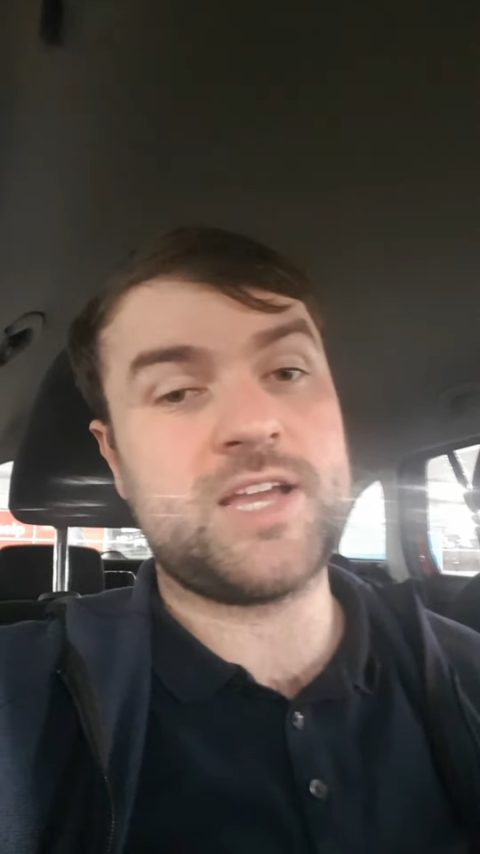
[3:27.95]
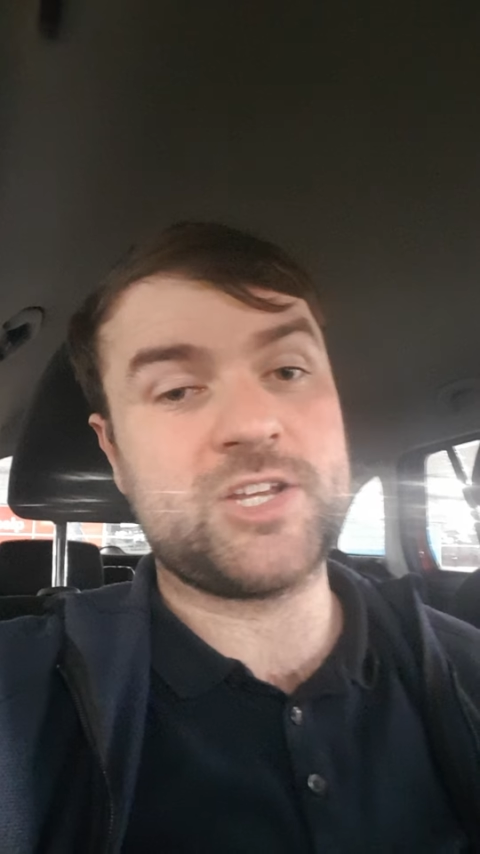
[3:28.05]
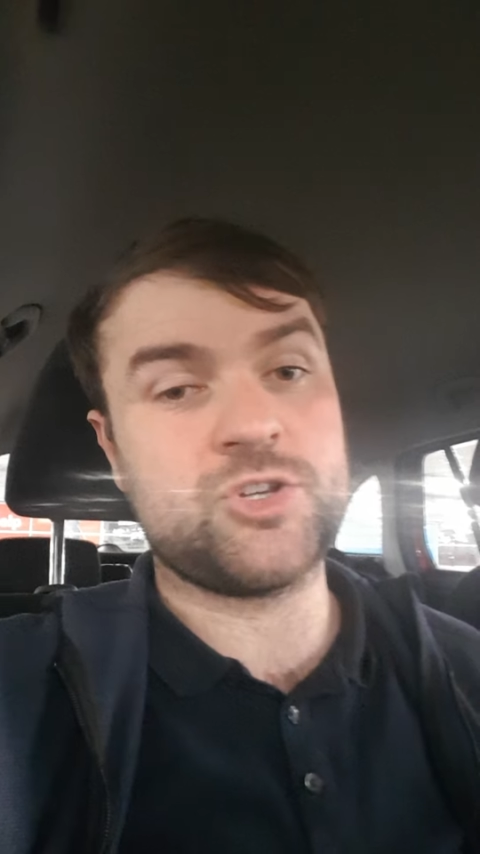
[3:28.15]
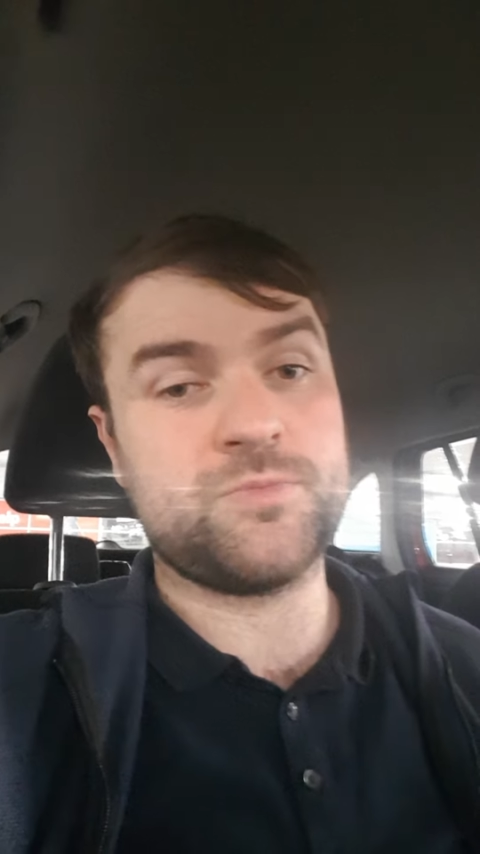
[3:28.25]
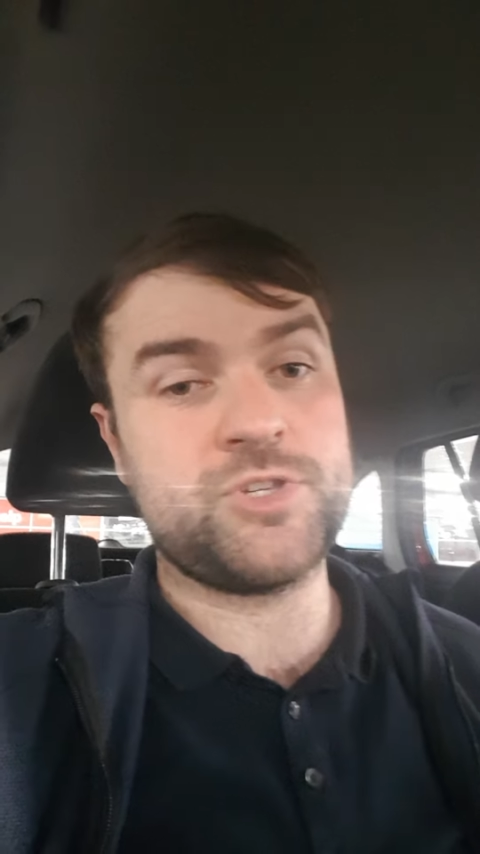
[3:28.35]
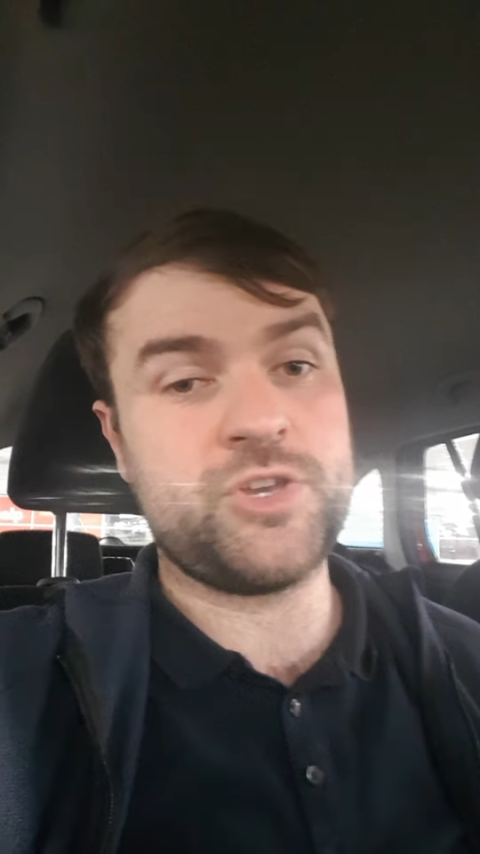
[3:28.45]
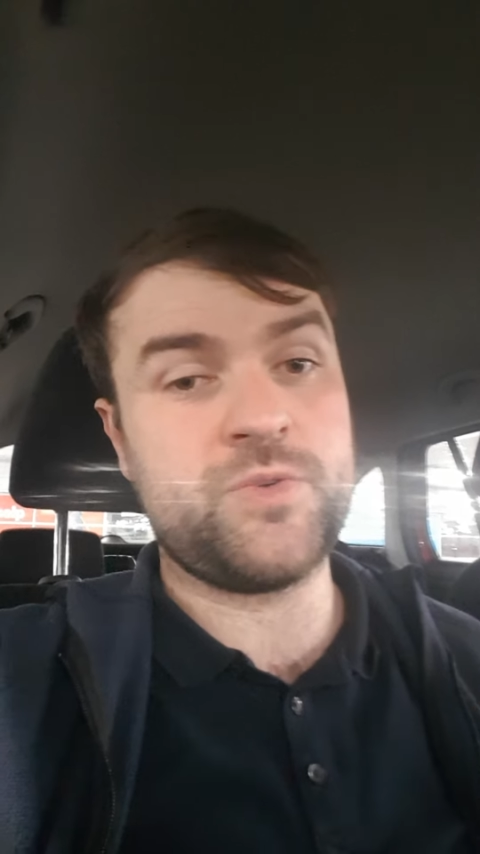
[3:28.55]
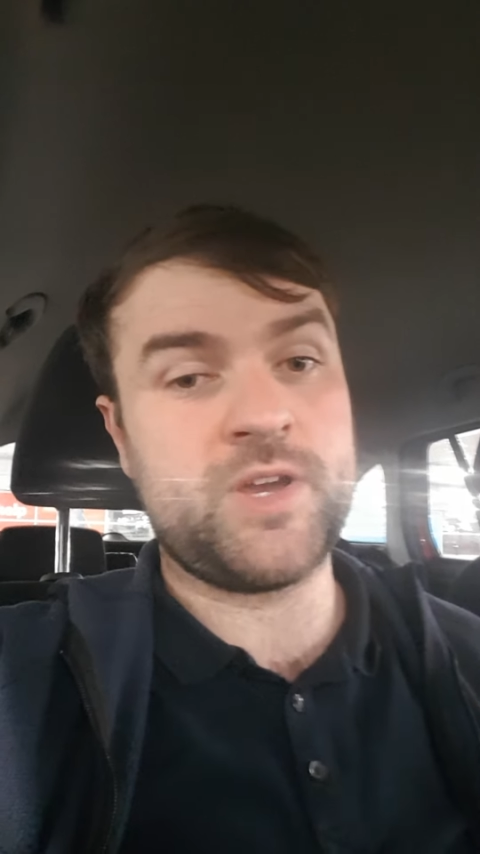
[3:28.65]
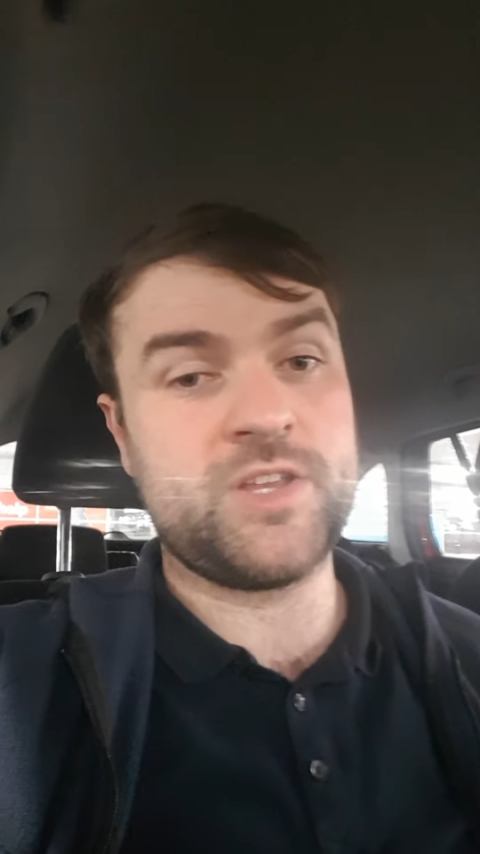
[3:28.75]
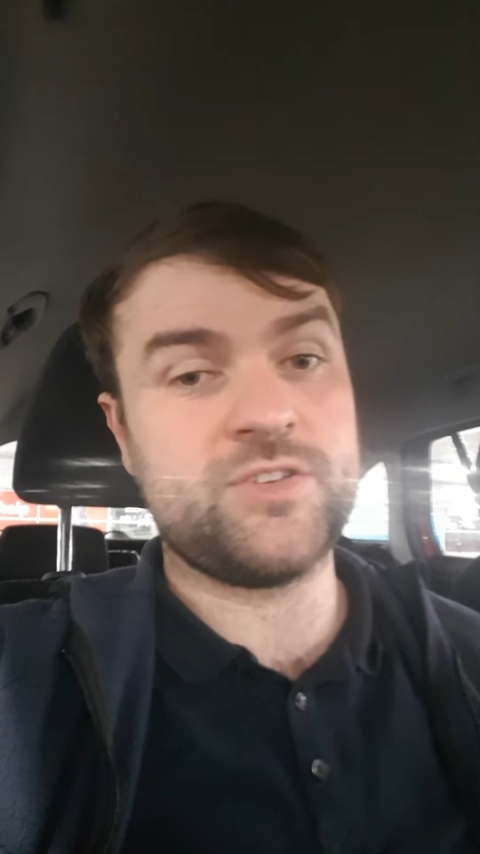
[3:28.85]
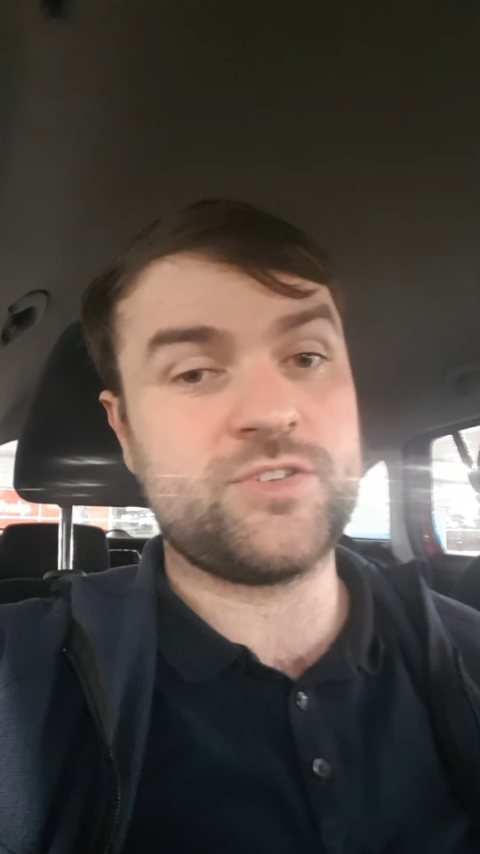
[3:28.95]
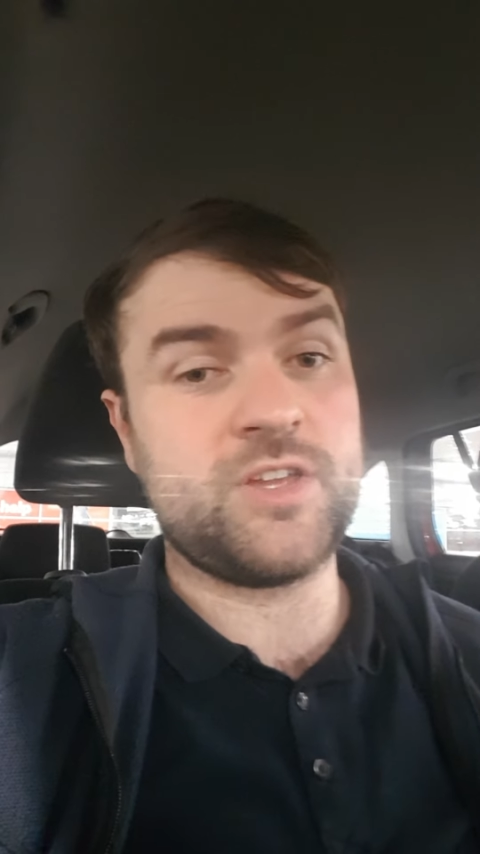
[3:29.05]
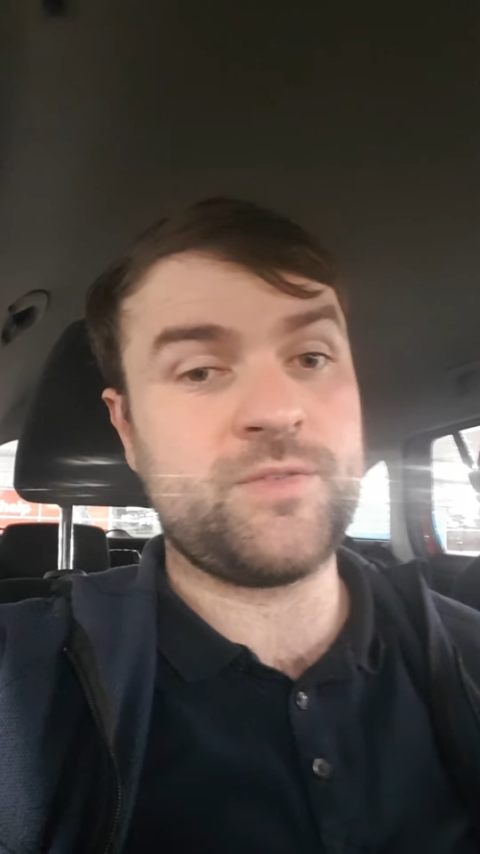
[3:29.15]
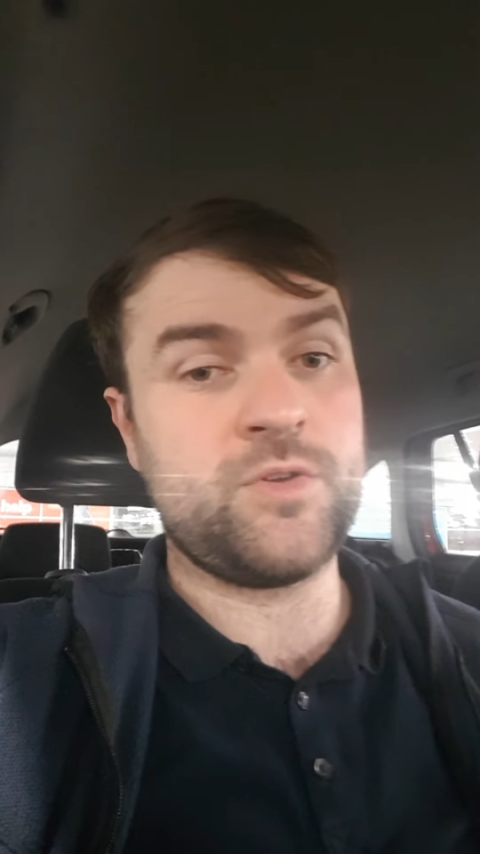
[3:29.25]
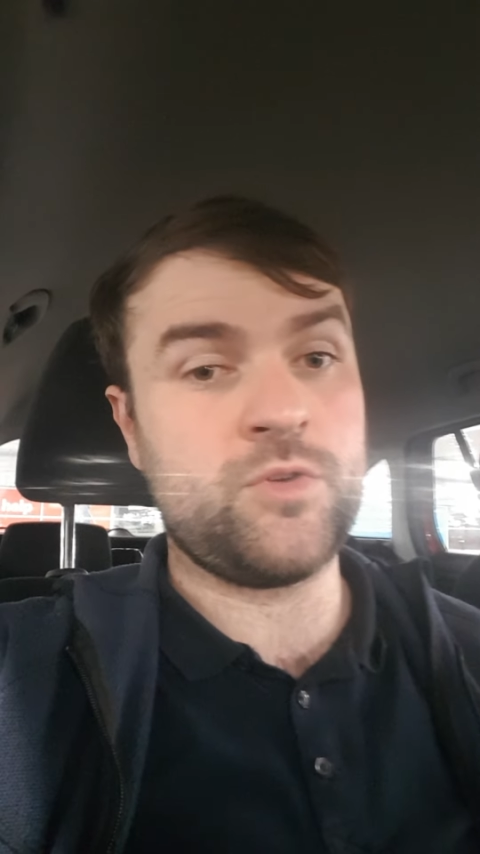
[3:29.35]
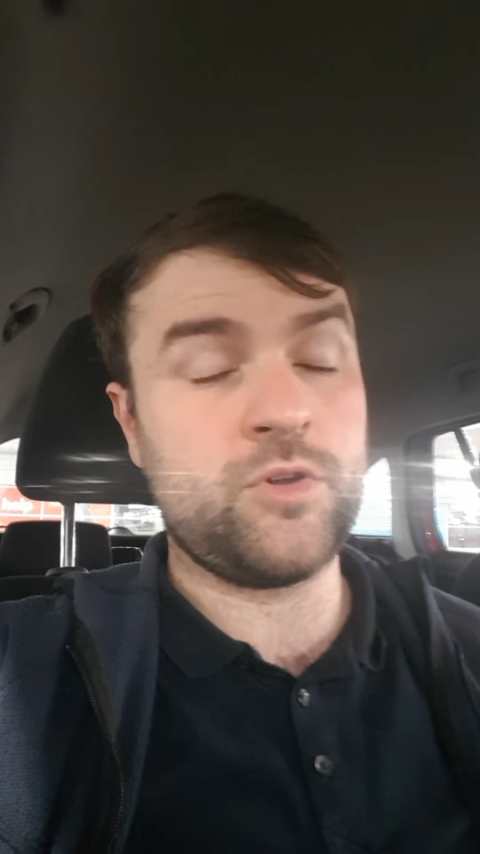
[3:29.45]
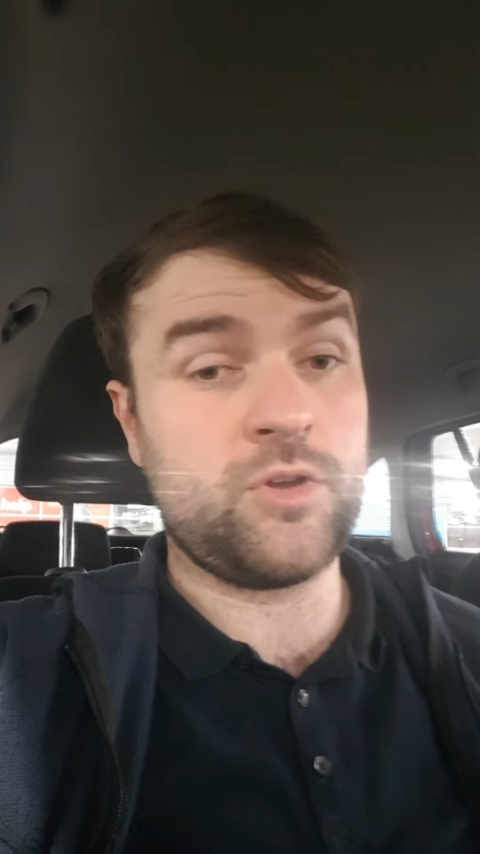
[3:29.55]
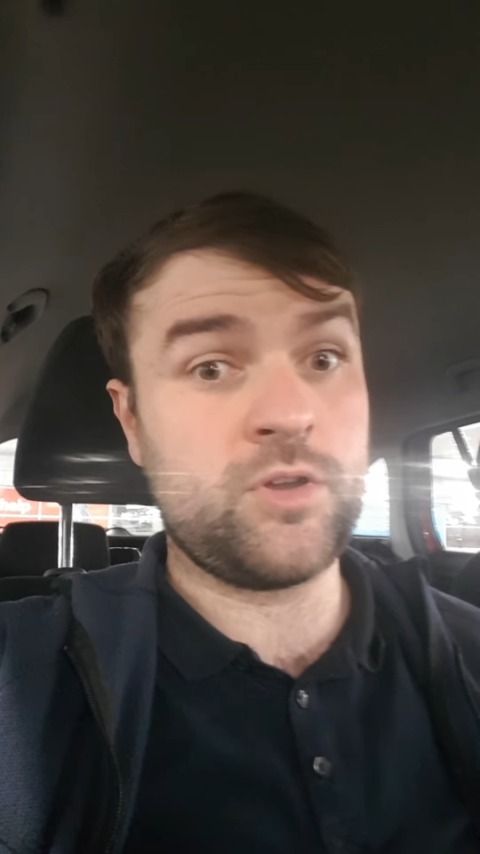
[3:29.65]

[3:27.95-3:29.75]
catch up to you and give you a